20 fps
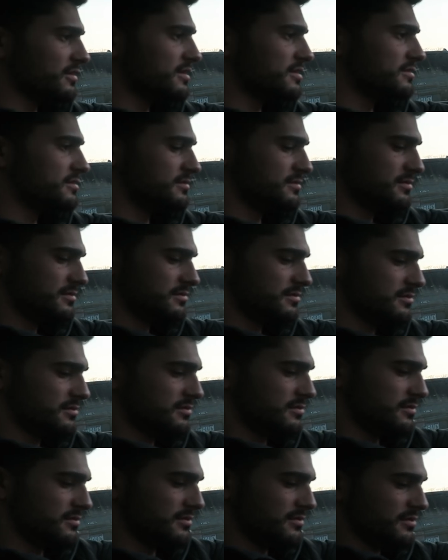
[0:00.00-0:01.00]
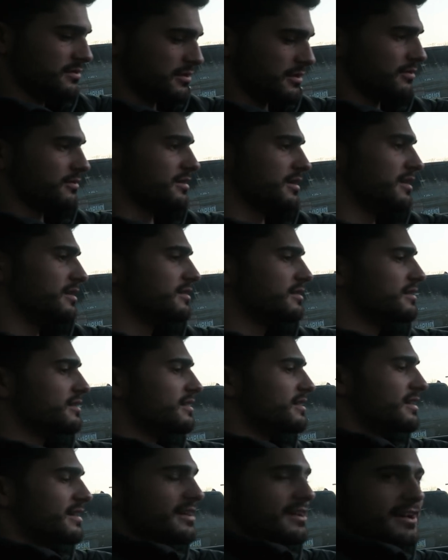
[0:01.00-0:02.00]
again? You just stalled. Okay.
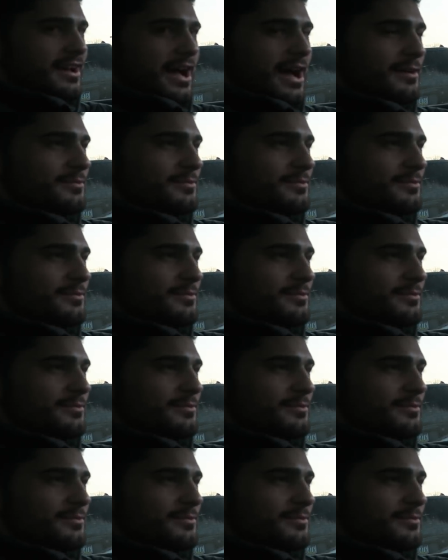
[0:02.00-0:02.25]
You'll have